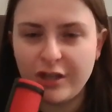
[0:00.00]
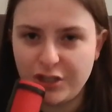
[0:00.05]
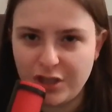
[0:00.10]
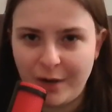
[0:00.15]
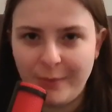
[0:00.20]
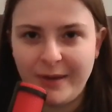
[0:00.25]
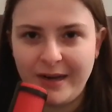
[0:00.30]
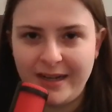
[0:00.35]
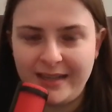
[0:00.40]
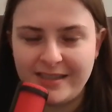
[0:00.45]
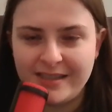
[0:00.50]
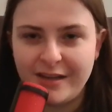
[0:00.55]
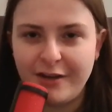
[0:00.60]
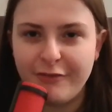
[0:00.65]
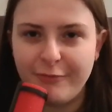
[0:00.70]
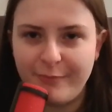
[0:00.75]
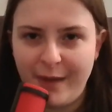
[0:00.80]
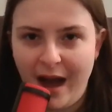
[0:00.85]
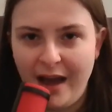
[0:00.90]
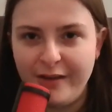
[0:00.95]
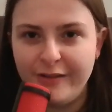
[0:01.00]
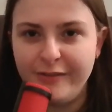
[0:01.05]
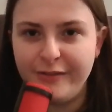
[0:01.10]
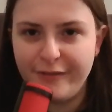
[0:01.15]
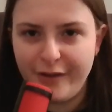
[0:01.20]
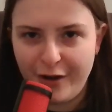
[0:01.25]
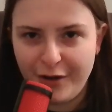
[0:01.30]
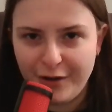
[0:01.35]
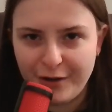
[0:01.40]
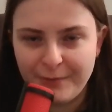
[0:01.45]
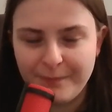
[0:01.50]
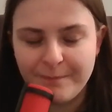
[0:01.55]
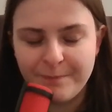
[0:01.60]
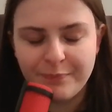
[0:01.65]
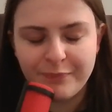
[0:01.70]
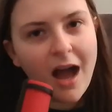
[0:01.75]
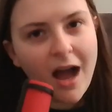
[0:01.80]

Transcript: the dominance of Maya Berg.